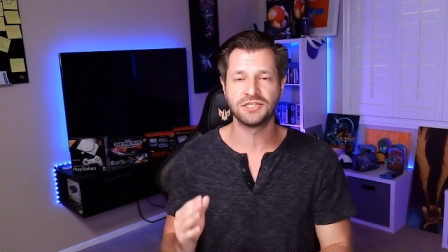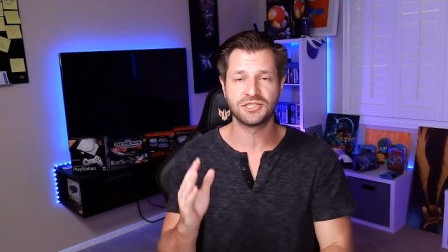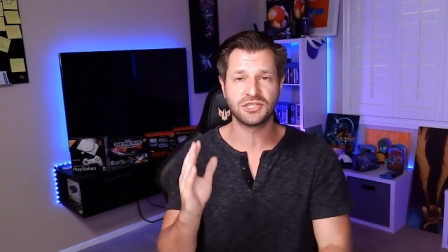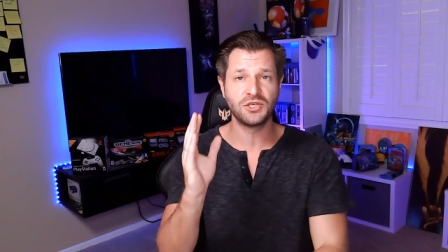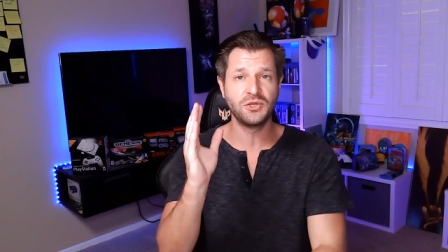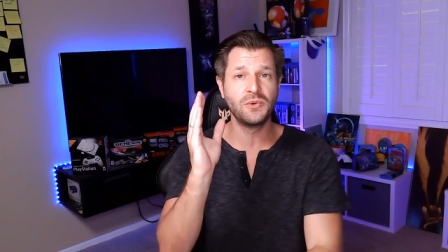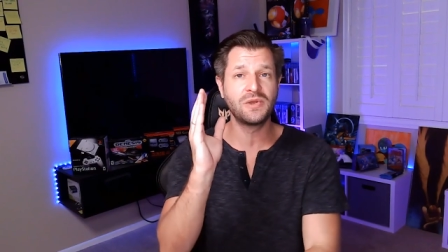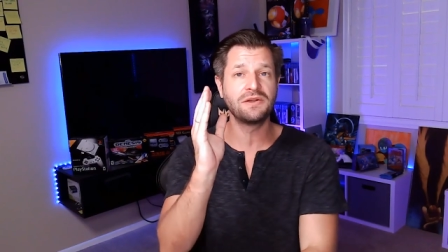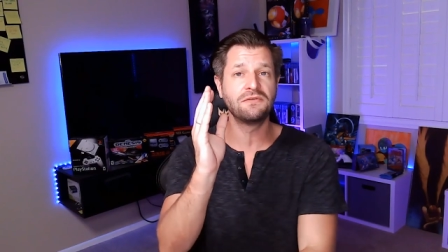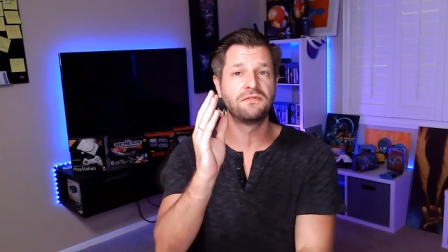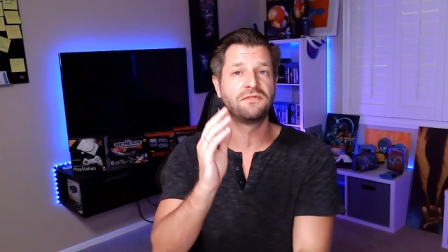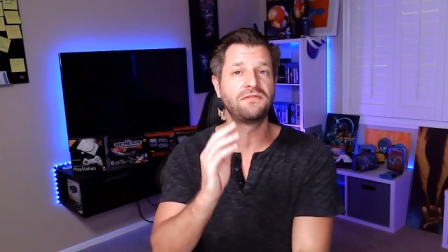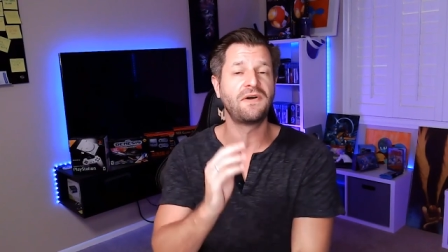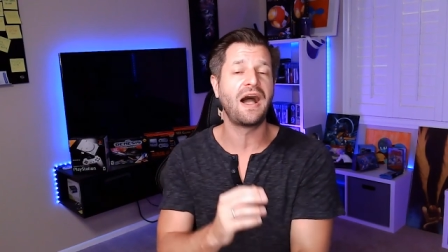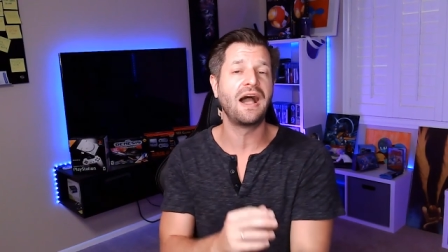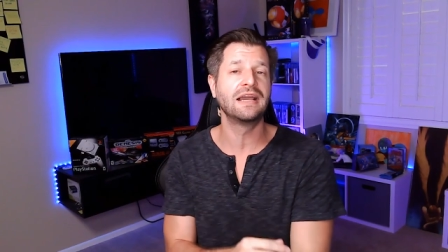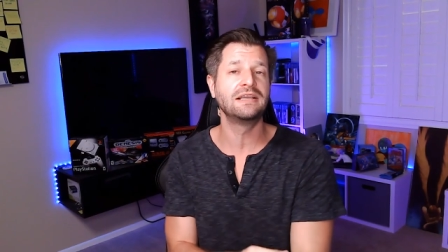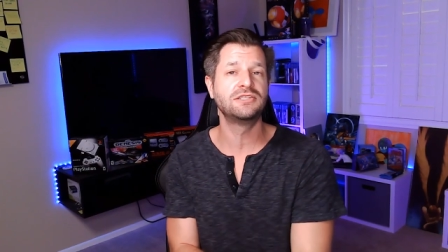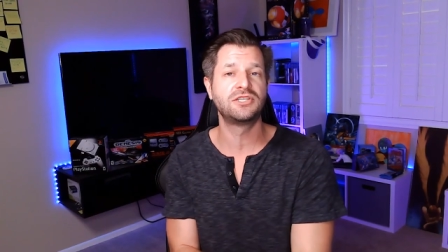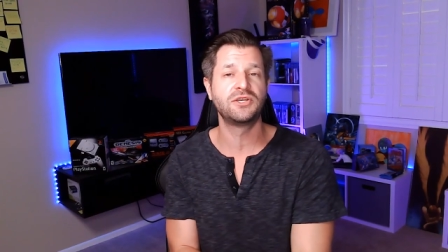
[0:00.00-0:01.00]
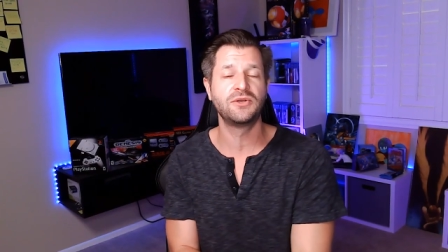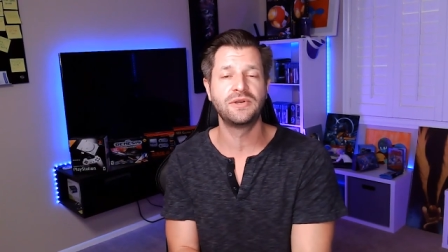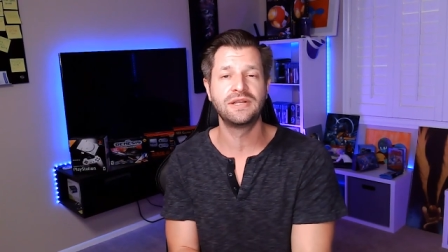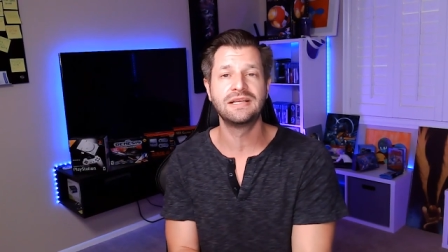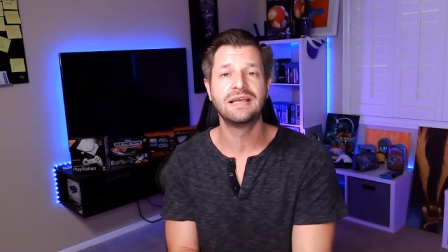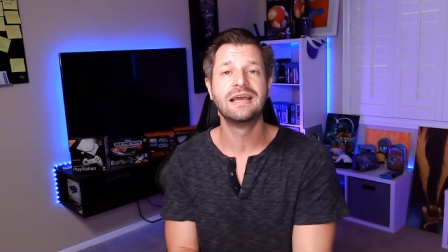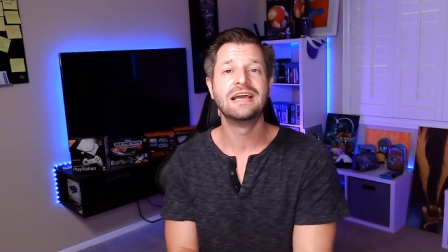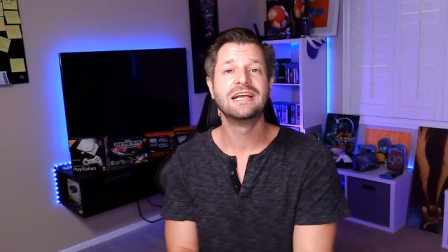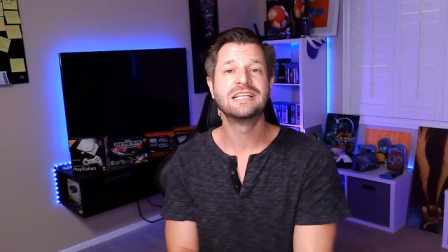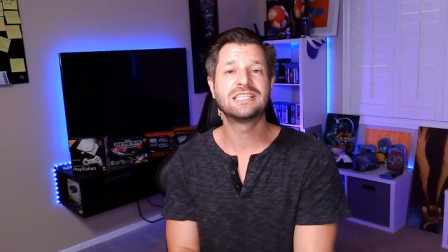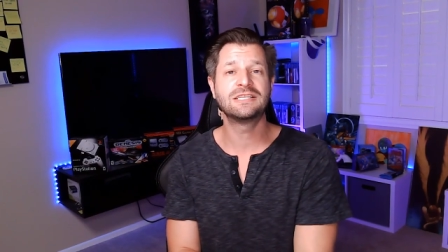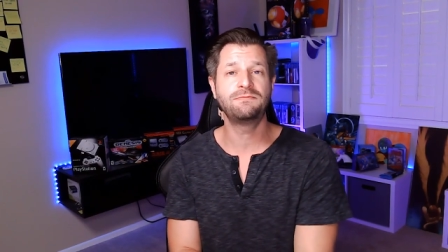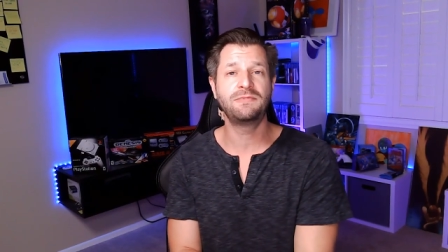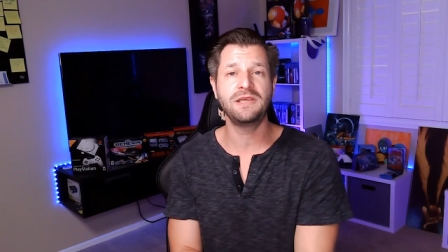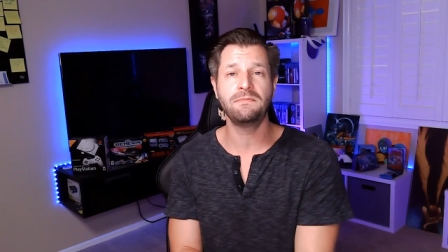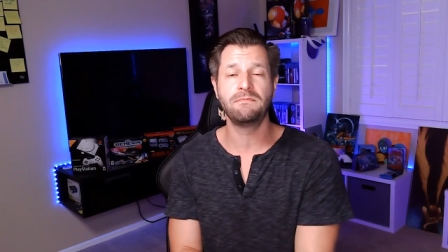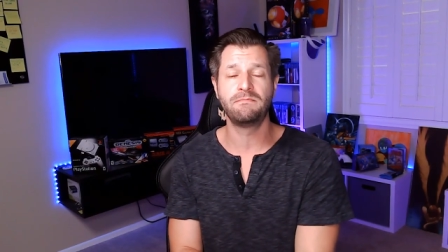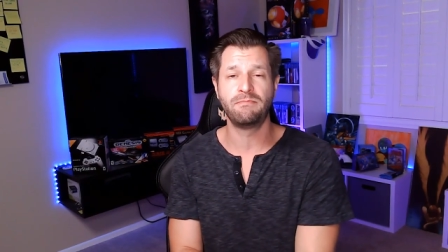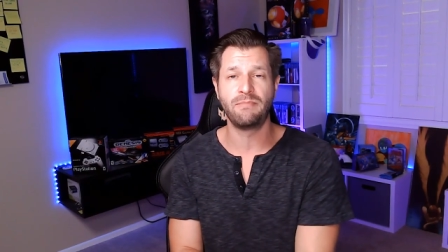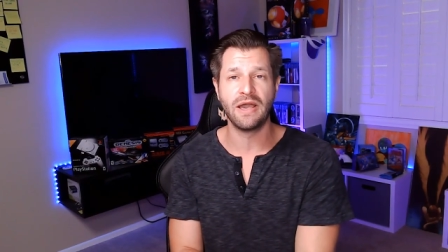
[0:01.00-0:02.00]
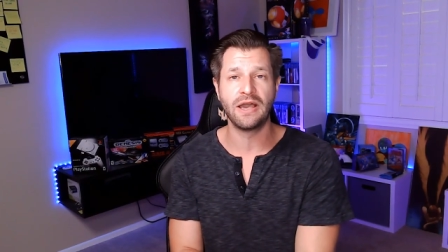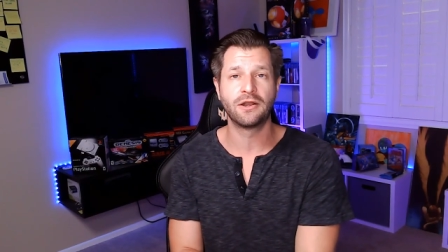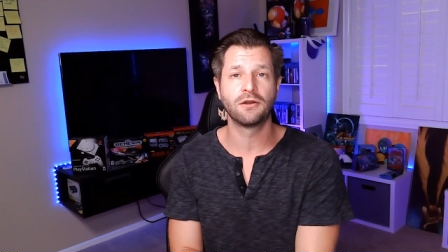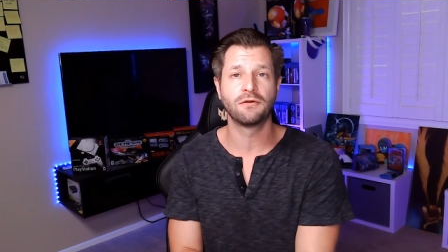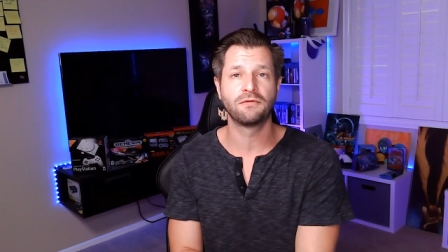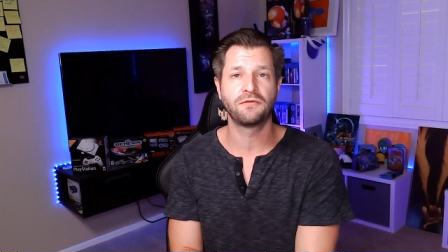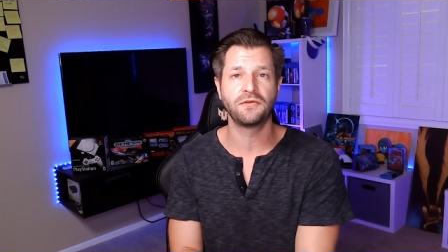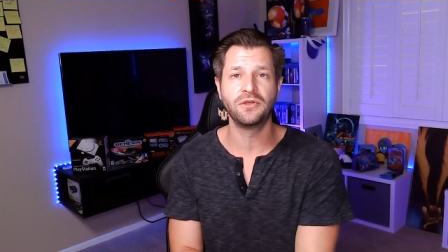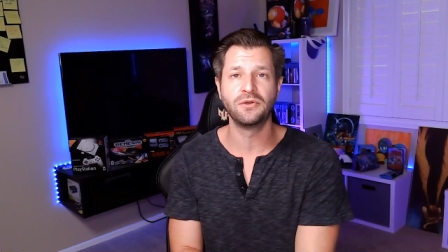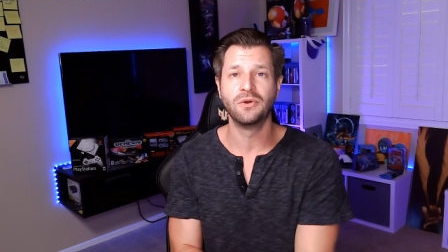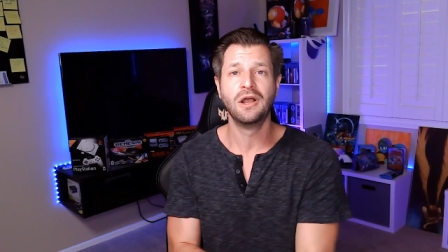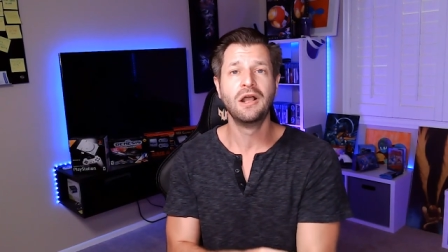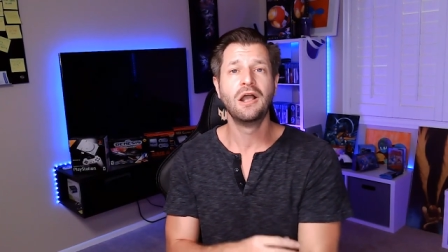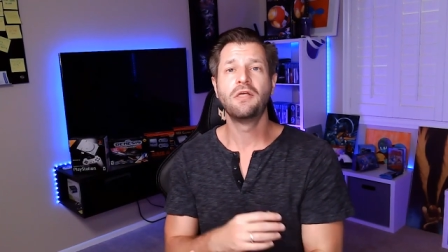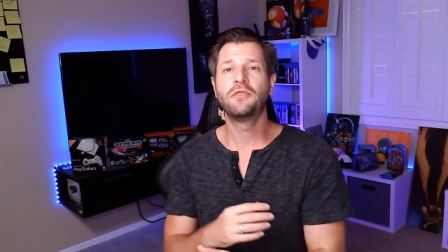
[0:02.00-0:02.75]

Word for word: so you can fine tune it to be better for you.